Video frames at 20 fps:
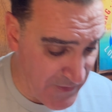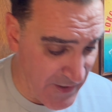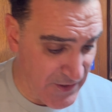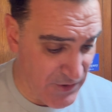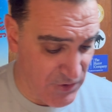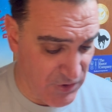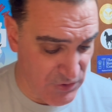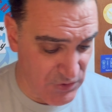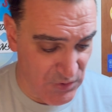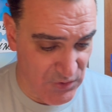that
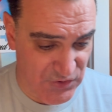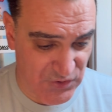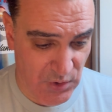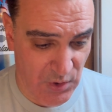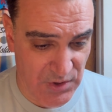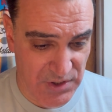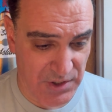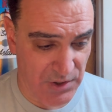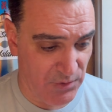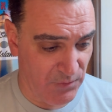you can use
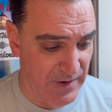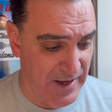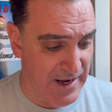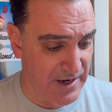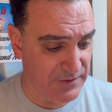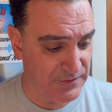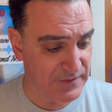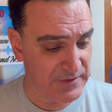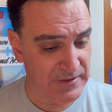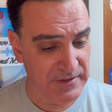all year
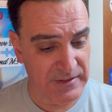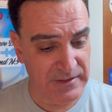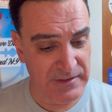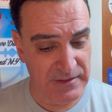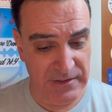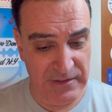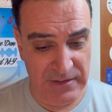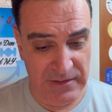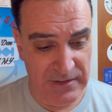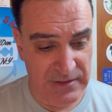round.
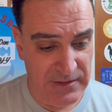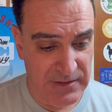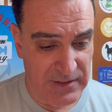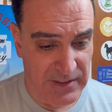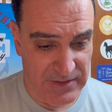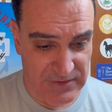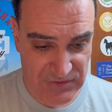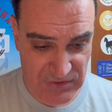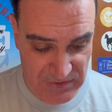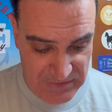
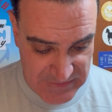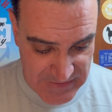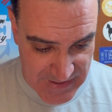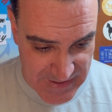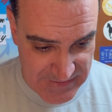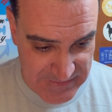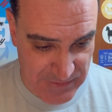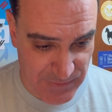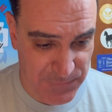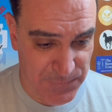And just
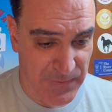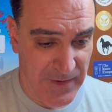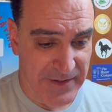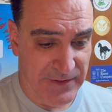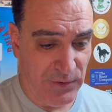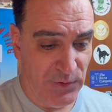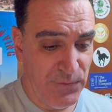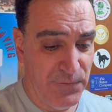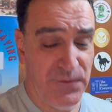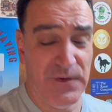as a
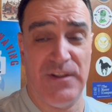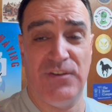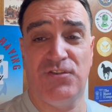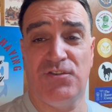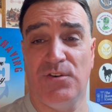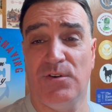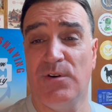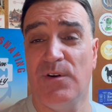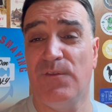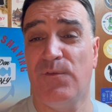final
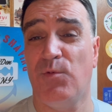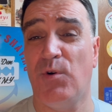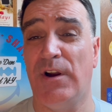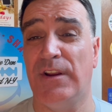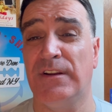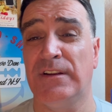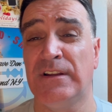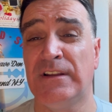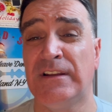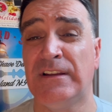feature of
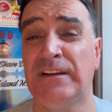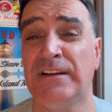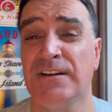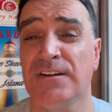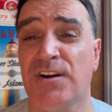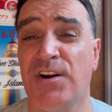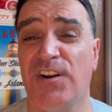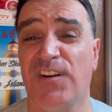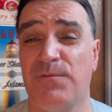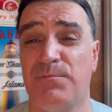what
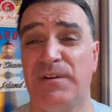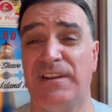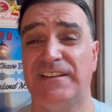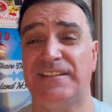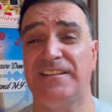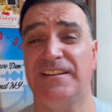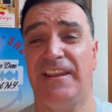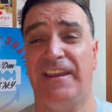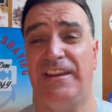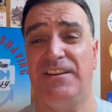could have been
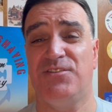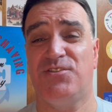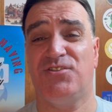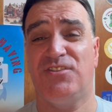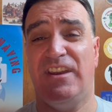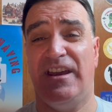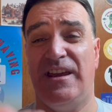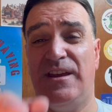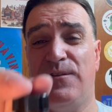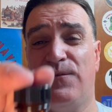today's
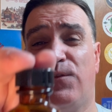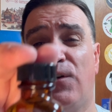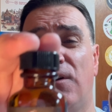shave